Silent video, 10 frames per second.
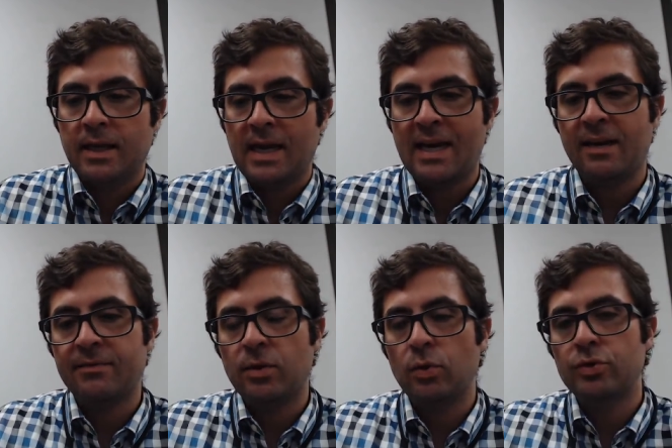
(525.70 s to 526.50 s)

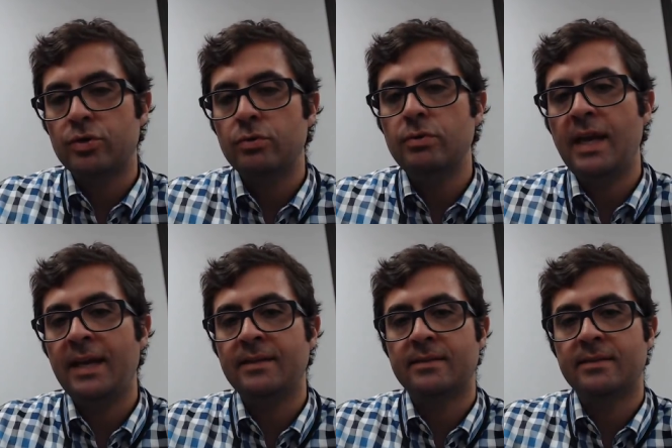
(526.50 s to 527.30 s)
have those due
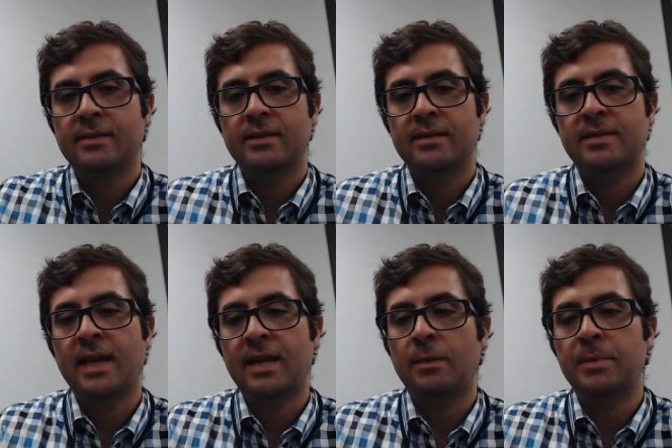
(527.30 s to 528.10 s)
dates
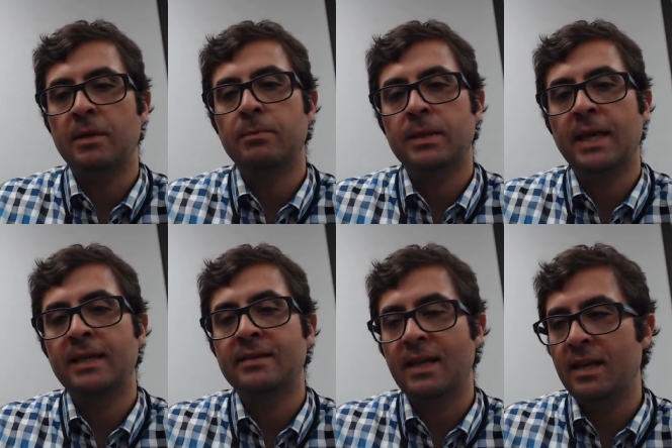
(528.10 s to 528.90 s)
set up in
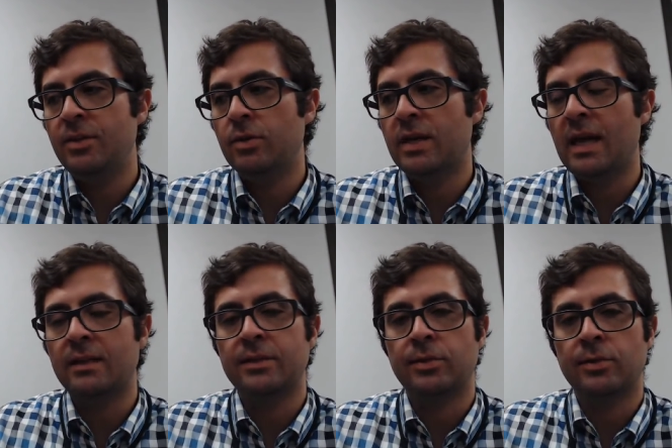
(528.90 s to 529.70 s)
place in your
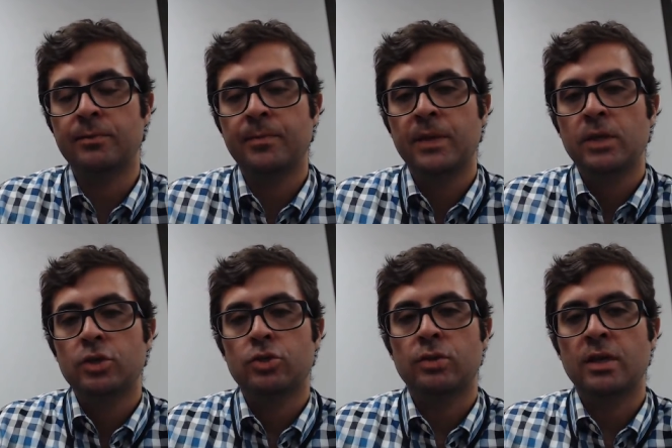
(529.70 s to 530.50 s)
calendar
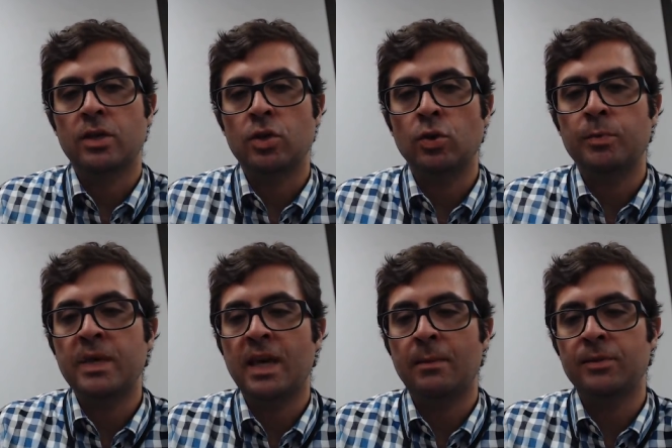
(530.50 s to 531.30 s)
so that you'll
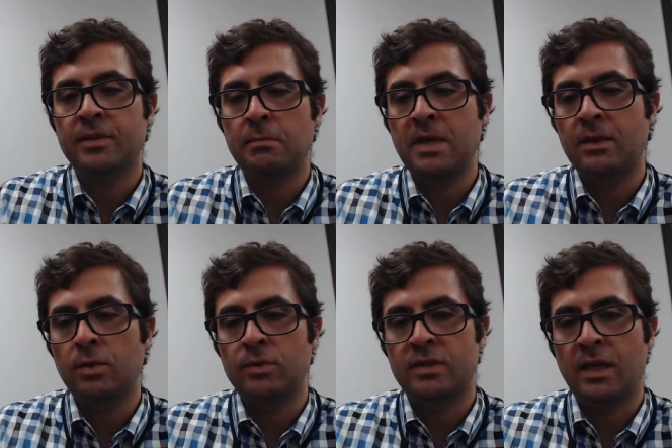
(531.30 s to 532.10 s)
be able to meet
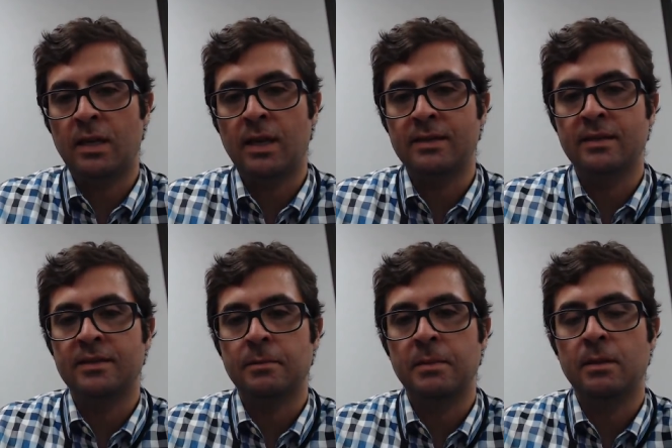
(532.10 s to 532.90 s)
those deadlines
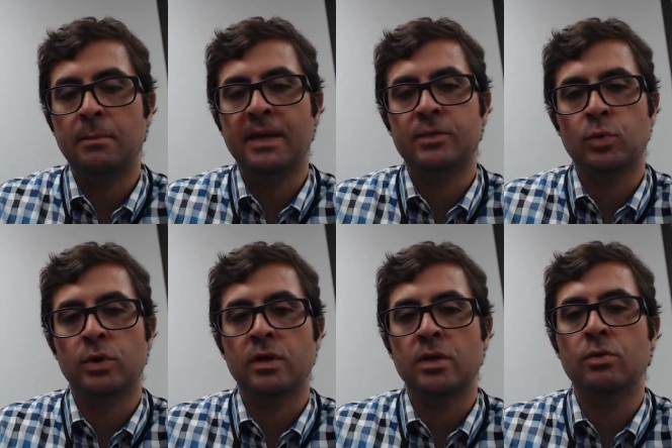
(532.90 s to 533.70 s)
and submit the best
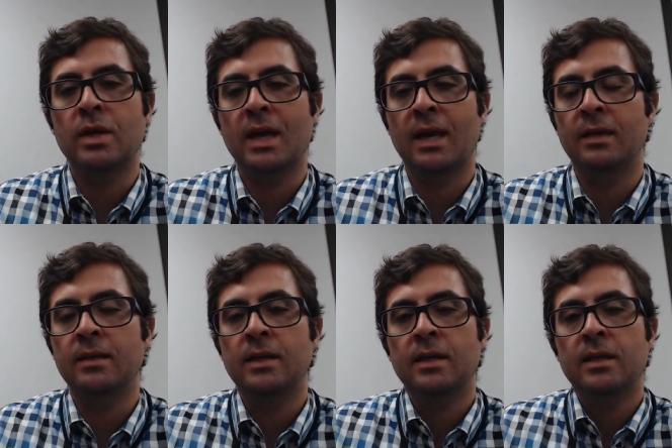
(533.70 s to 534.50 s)
work that you can